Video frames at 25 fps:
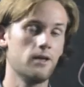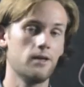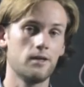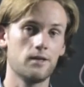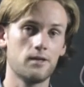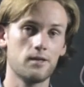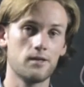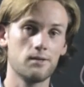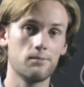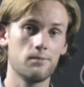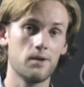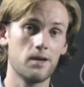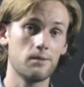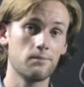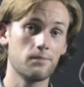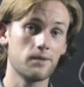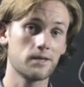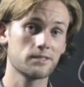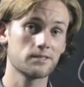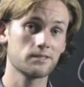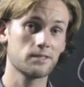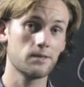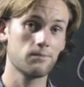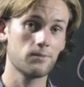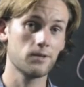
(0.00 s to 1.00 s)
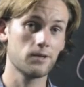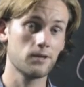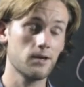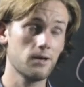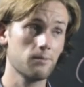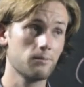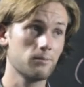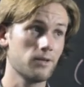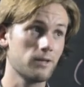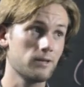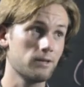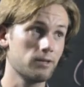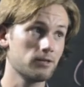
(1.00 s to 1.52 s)
you might mess something up
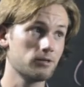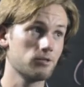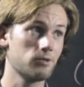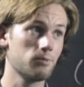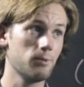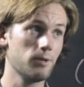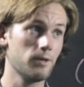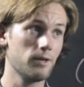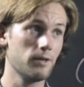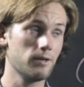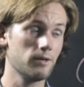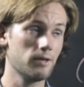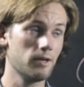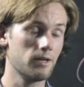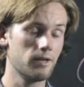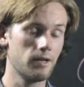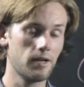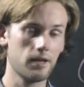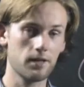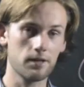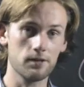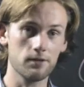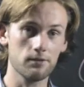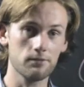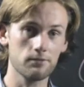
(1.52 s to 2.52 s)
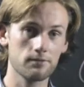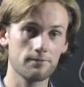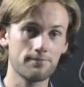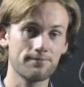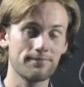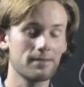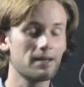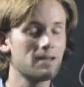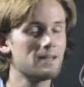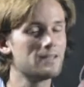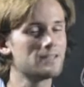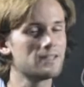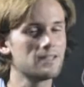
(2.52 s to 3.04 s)
like distributing a negative.
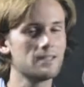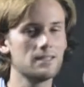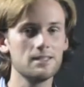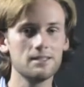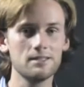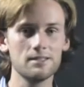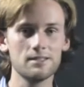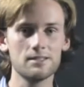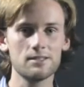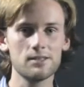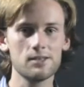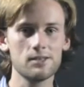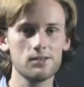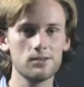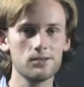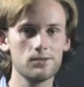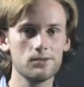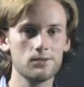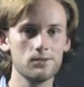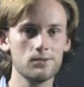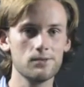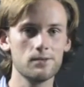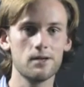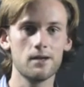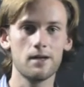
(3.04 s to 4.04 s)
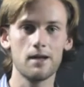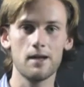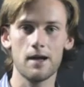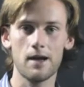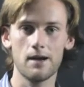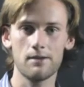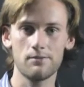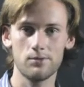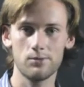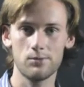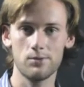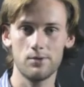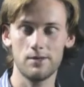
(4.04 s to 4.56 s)
It's easy to do.
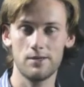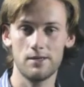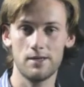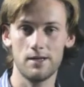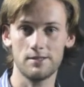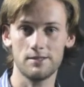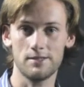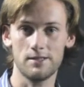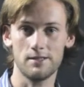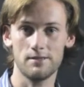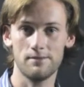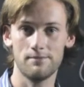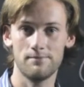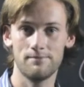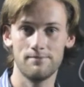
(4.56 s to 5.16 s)
Everyone does it.